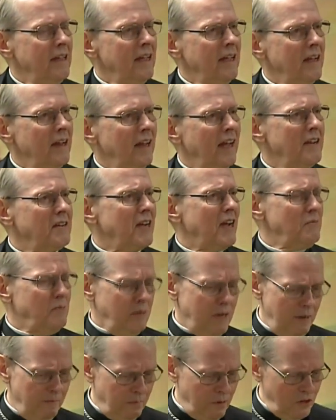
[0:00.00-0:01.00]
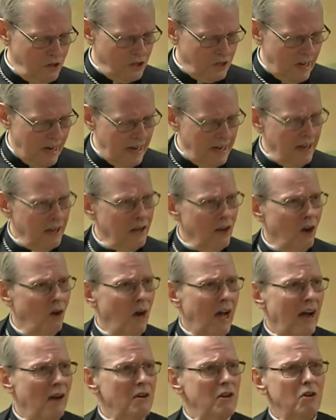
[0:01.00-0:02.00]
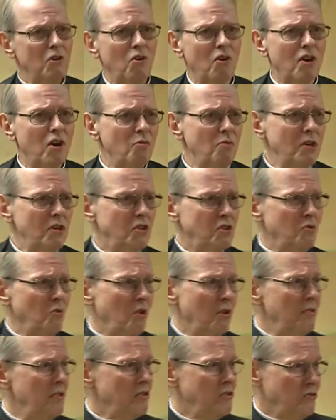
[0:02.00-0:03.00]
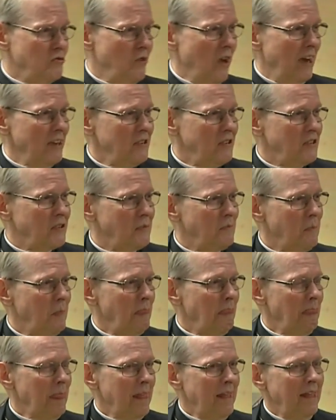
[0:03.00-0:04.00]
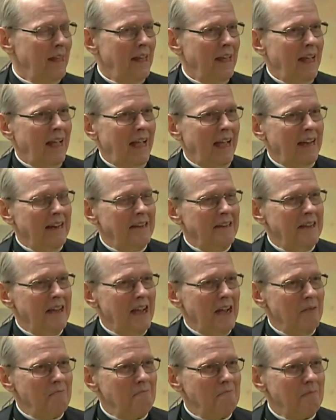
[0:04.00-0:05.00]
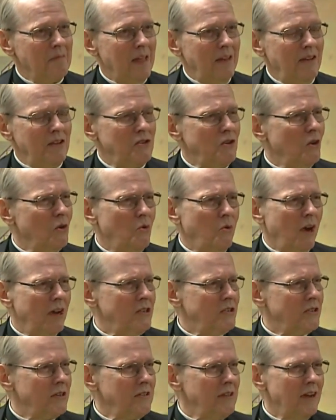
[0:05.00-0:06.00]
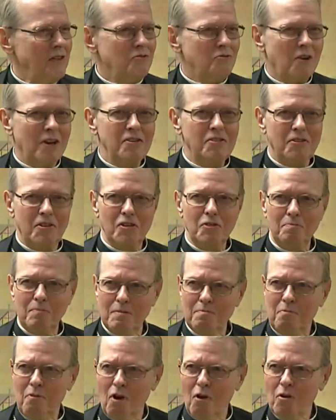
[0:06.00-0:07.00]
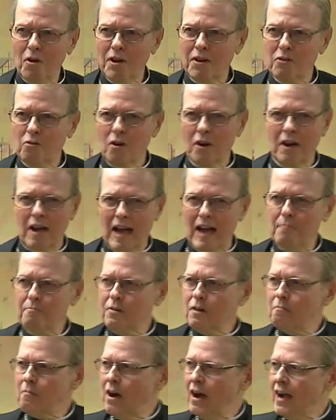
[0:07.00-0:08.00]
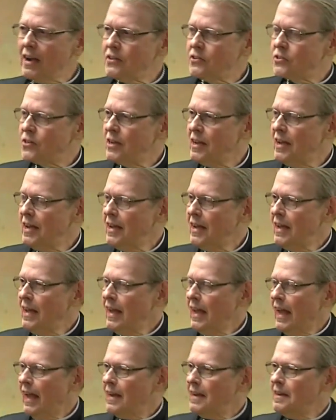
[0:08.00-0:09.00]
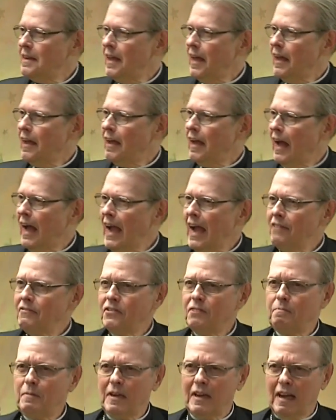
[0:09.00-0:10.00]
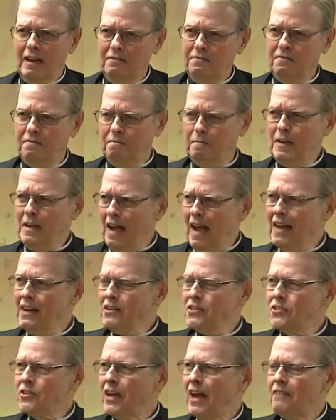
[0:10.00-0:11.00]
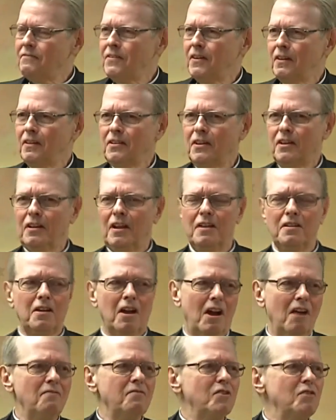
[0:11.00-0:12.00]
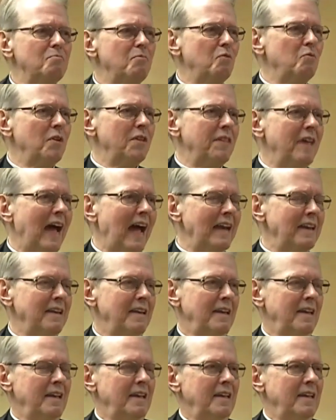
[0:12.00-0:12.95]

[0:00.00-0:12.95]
you know, a lot of times people say, you know, how you're going to restore the trust. And, um, and there's no question that trust has been broken or compromised and uh, I have to be, con- be honest, I feel a little uncomfortable with that.